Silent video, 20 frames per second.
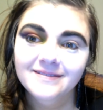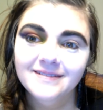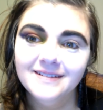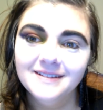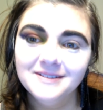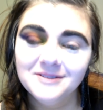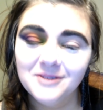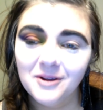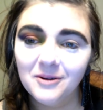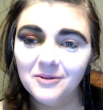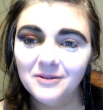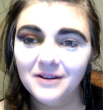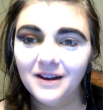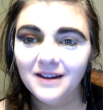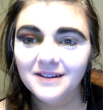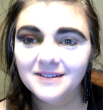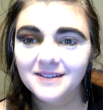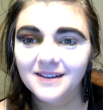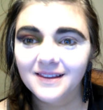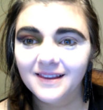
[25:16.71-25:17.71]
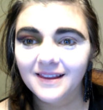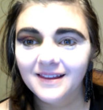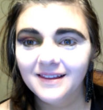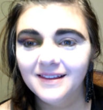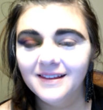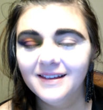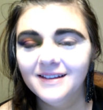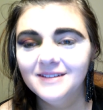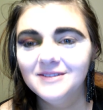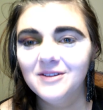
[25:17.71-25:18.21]
It's hard not to look.
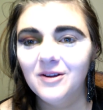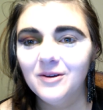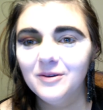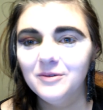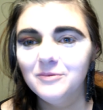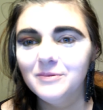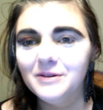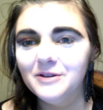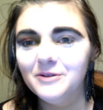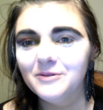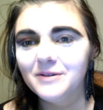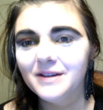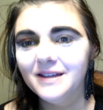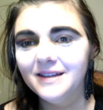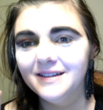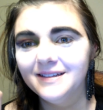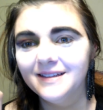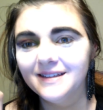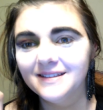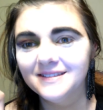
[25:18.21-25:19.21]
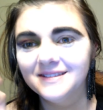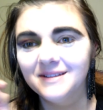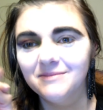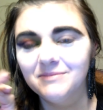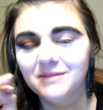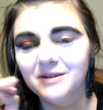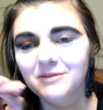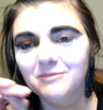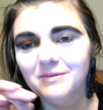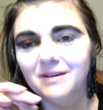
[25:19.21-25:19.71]
It's hard when your kid does
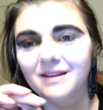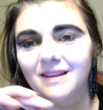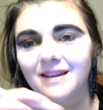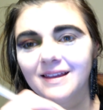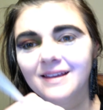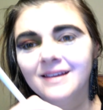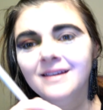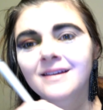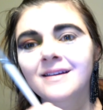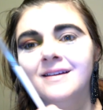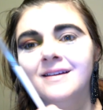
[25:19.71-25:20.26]
something really